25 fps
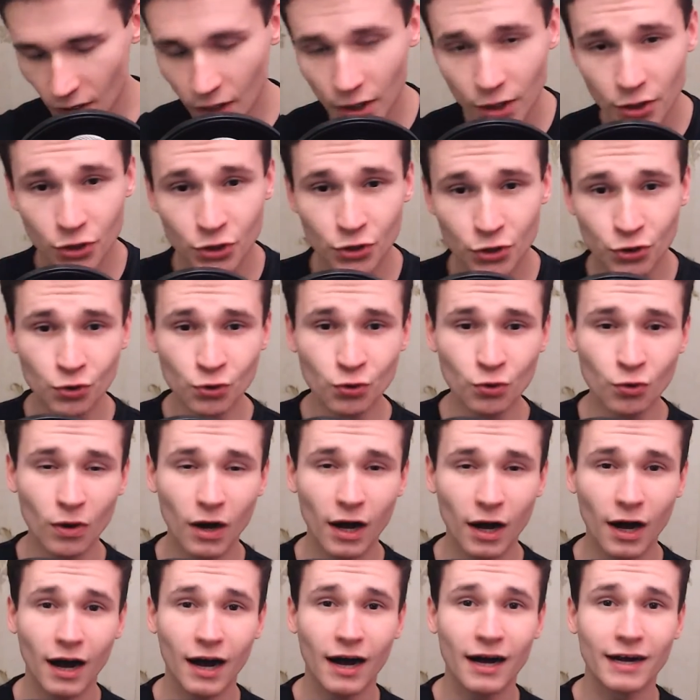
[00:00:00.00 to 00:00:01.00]
you
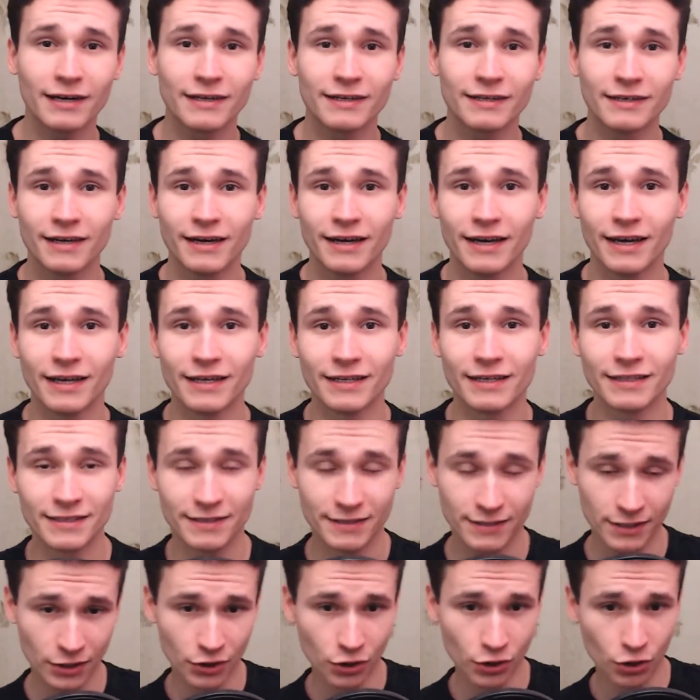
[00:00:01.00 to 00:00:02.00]
are uh,
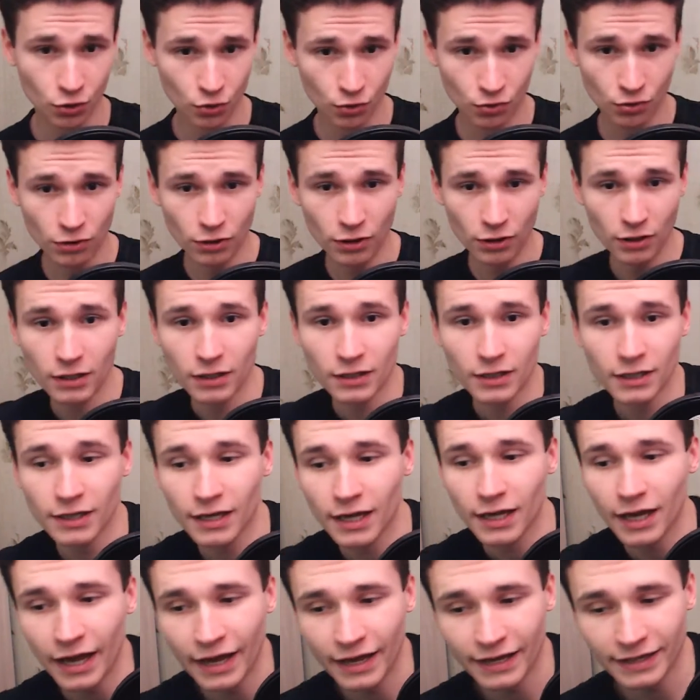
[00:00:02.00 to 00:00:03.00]
secure,
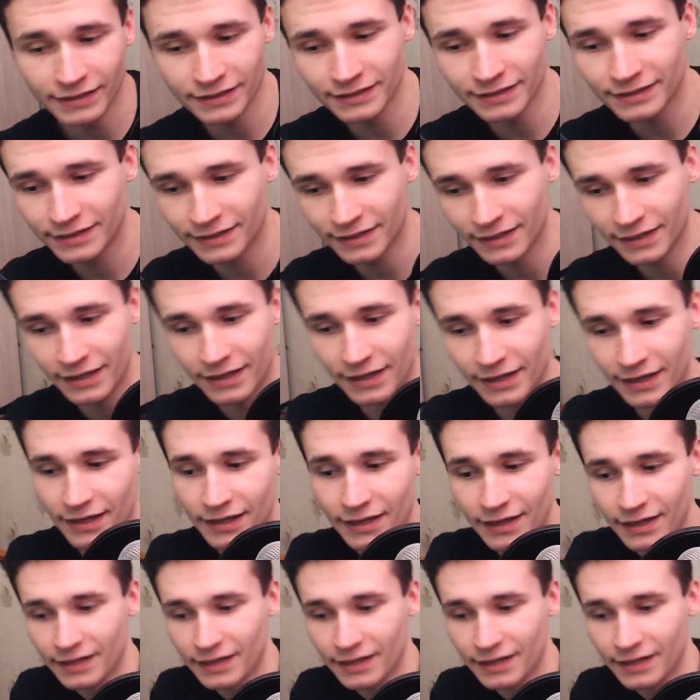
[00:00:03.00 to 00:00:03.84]
and uh,